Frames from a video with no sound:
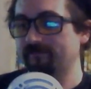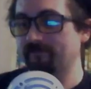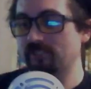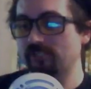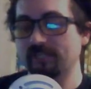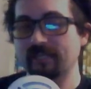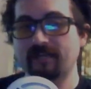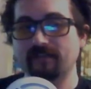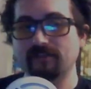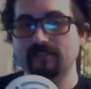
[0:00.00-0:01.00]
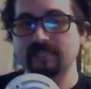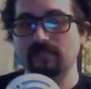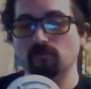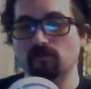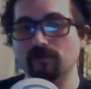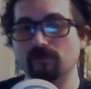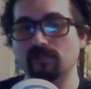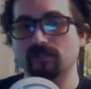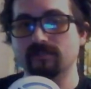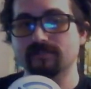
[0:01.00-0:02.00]
In Chicago, they take real
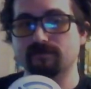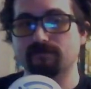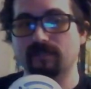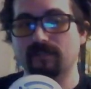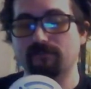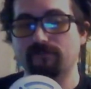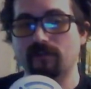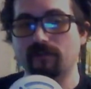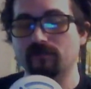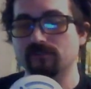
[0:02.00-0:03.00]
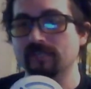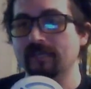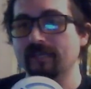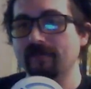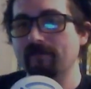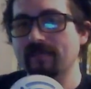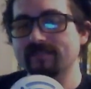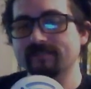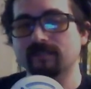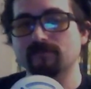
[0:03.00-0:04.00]
goods, farmers, and it
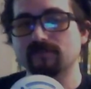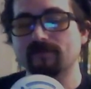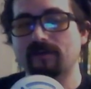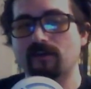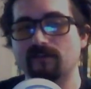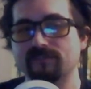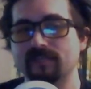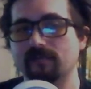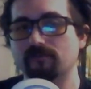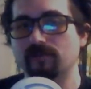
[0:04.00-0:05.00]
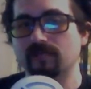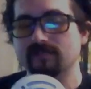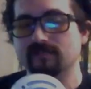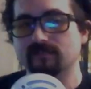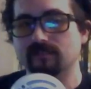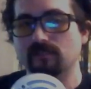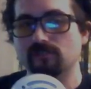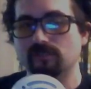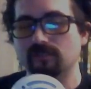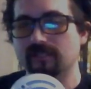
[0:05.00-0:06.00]
basically was about offsetting risk
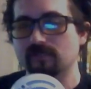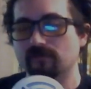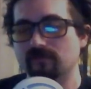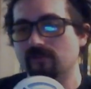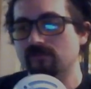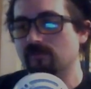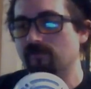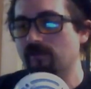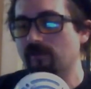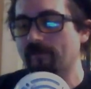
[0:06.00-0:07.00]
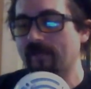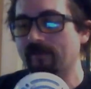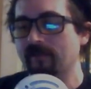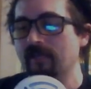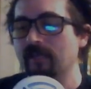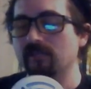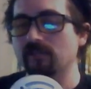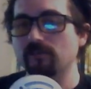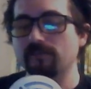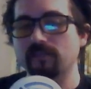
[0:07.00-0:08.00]
initially. That's what those are about. You know,
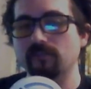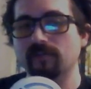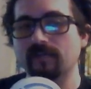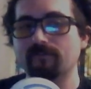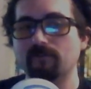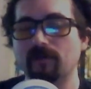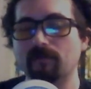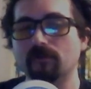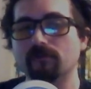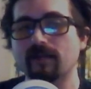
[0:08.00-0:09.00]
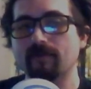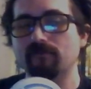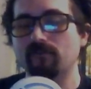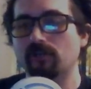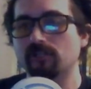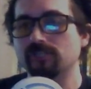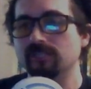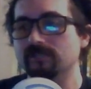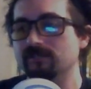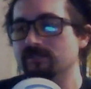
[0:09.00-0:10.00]
you think you're going to have a bumper crop of
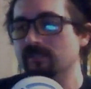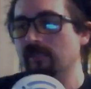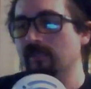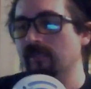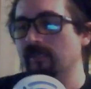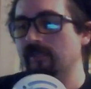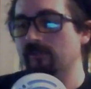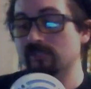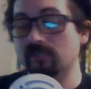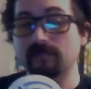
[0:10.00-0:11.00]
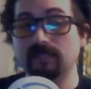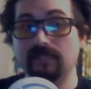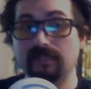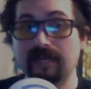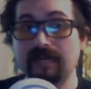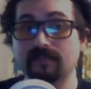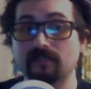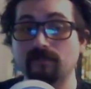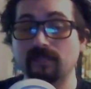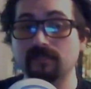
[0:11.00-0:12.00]
oranges, and there's going to be a lot
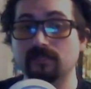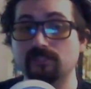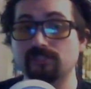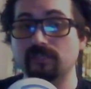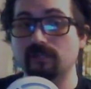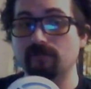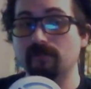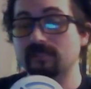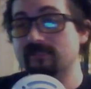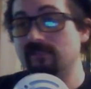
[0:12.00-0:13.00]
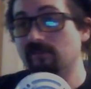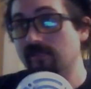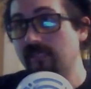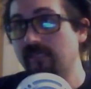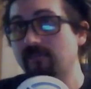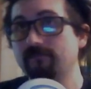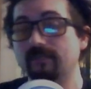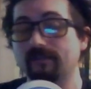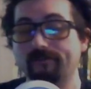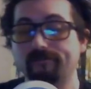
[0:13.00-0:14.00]
coming in this year, but you still need, you
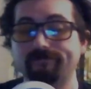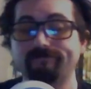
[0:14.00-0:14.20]
know,